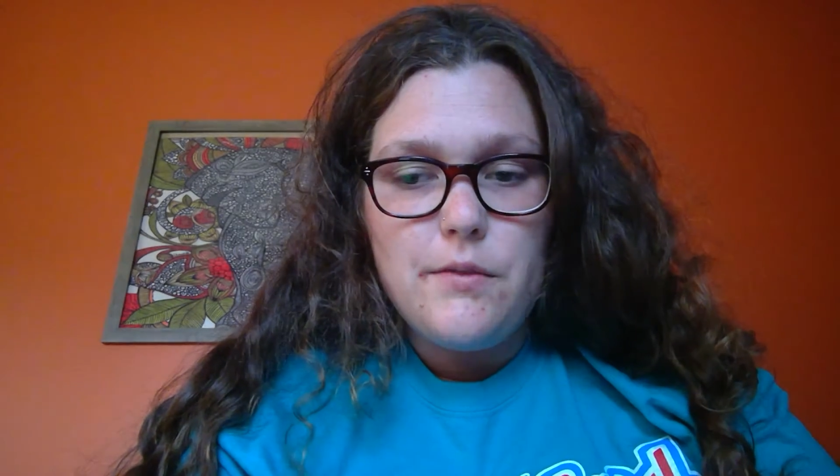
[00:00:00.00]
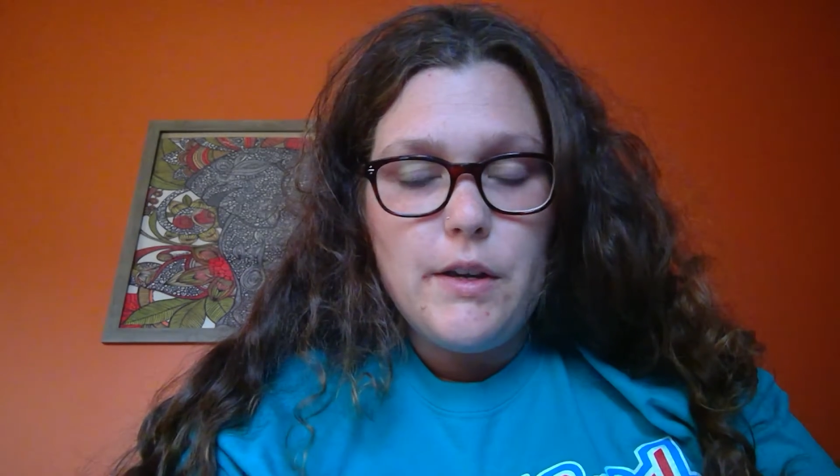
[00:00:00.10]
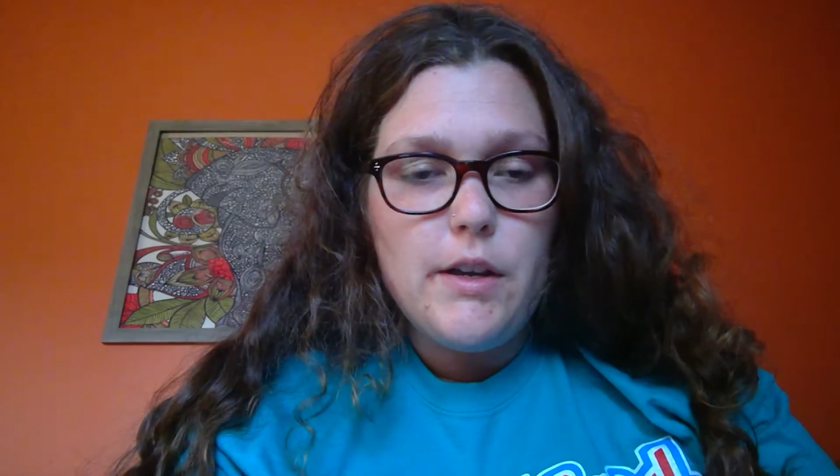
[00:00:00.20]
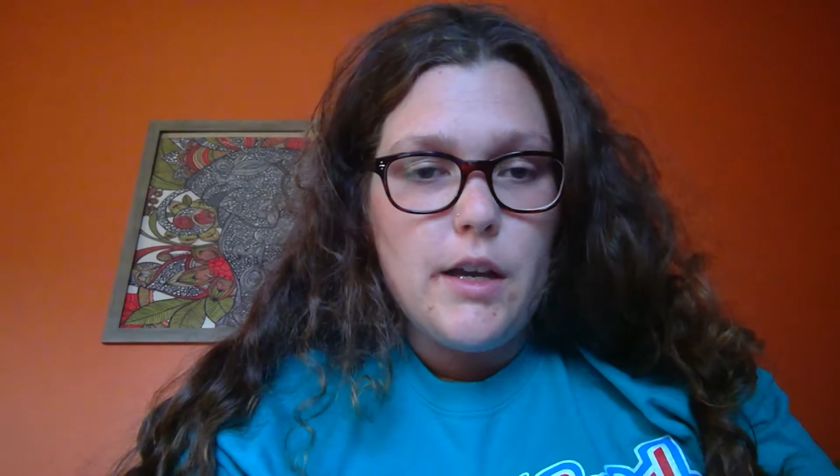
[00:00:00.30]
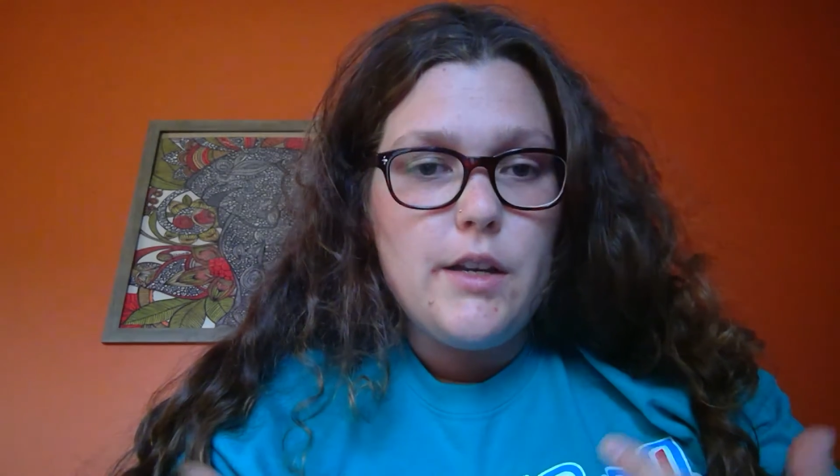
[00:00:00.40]

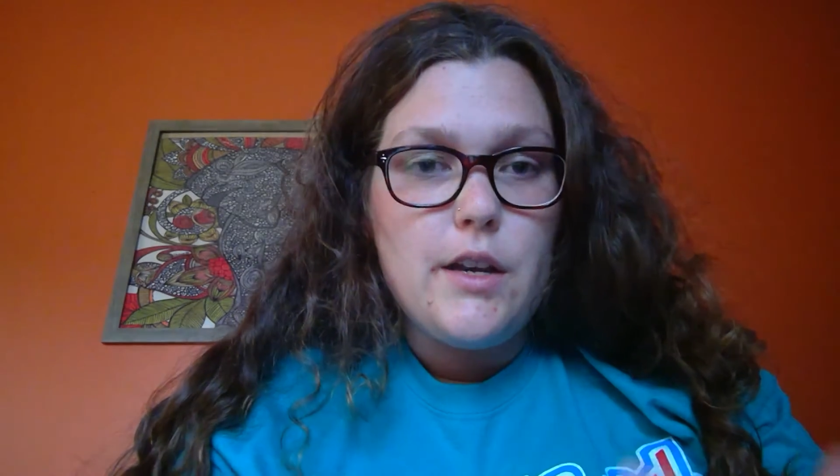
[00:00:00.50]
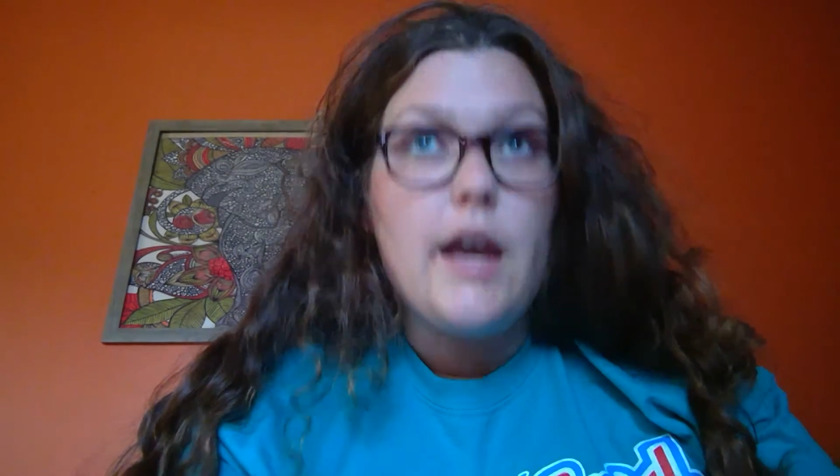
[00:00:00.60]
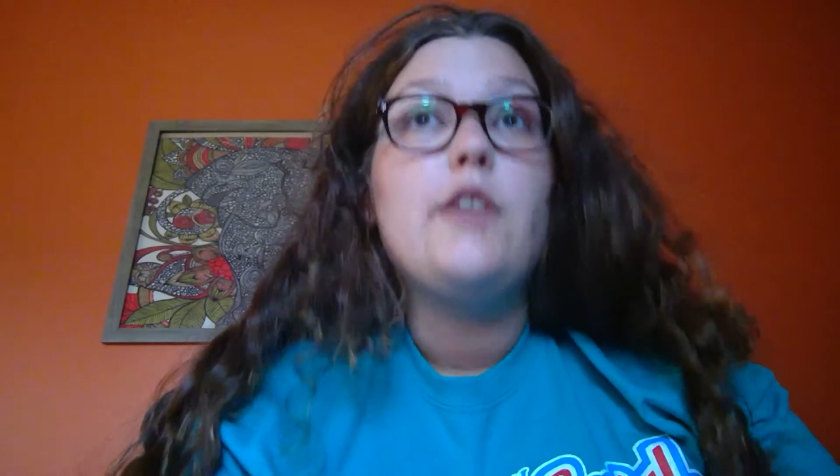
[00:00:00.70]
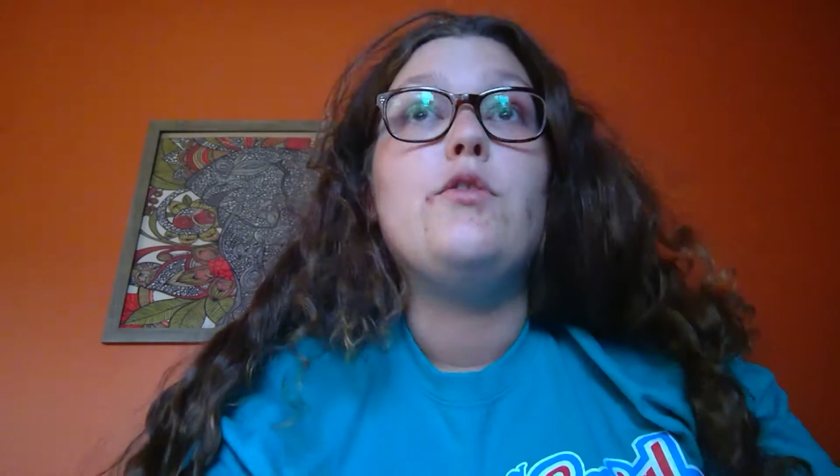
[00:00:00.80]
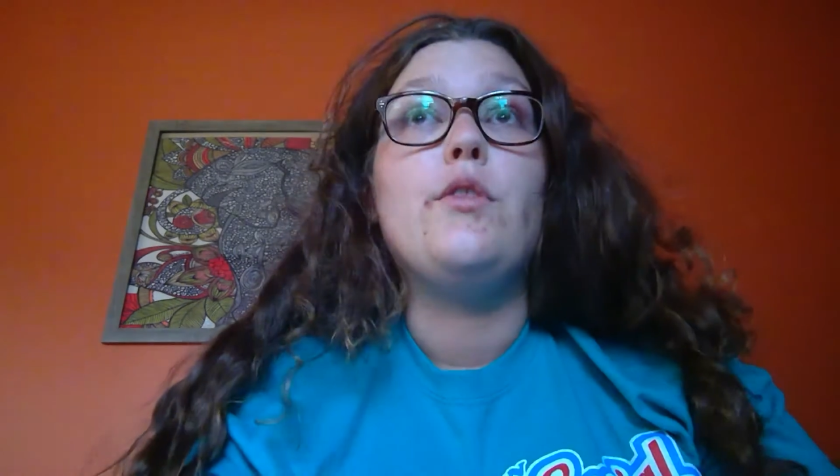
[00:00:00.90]
very
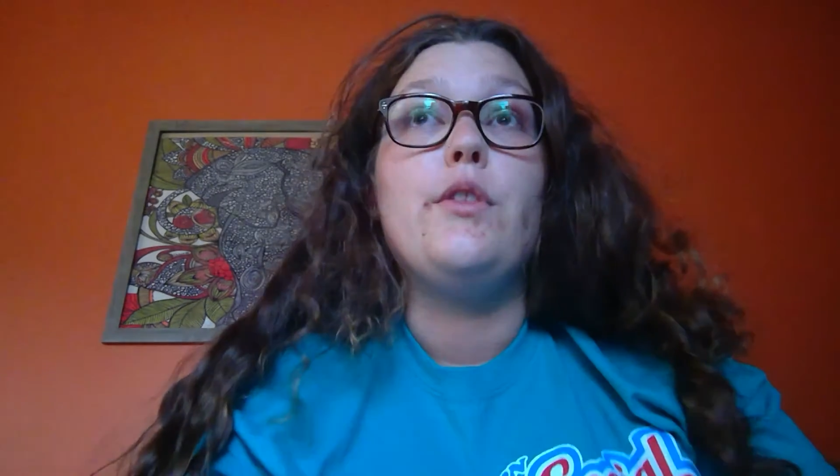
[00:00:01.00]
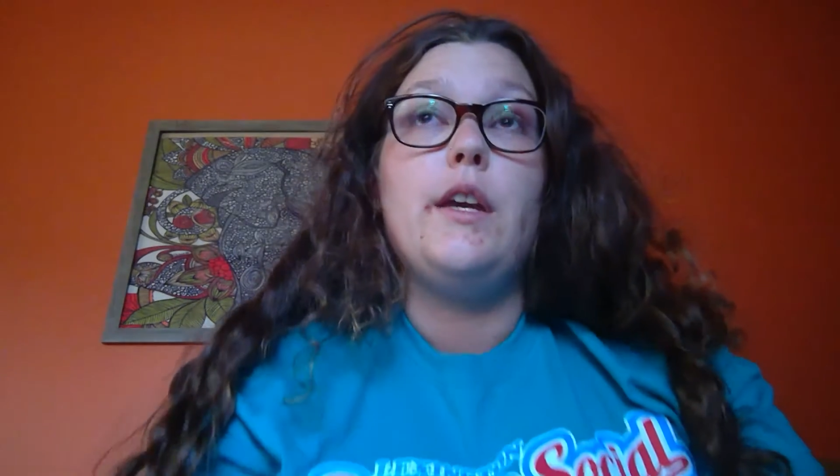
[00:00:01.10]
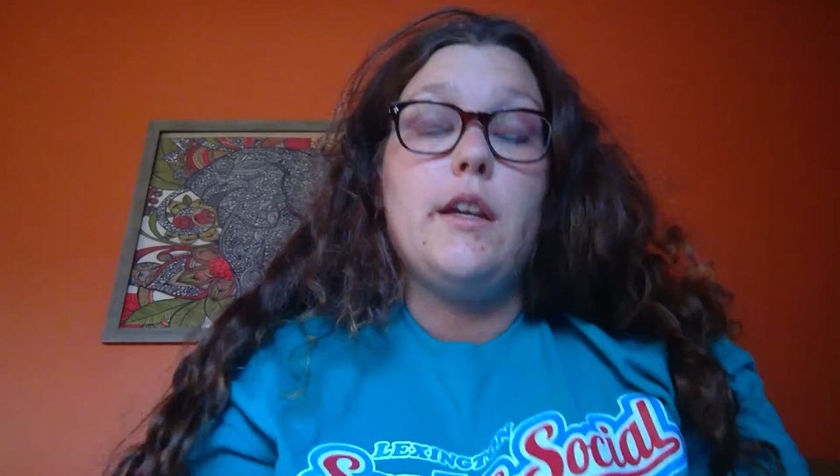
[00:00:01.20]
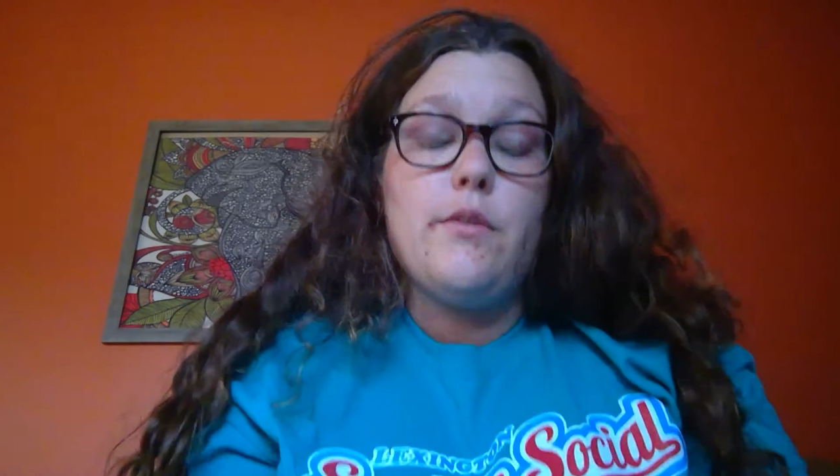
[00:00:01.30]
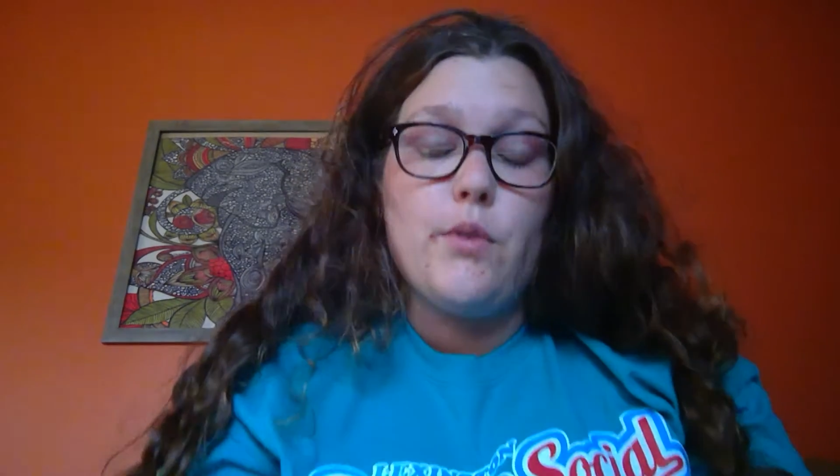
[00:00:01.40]
unnatural thing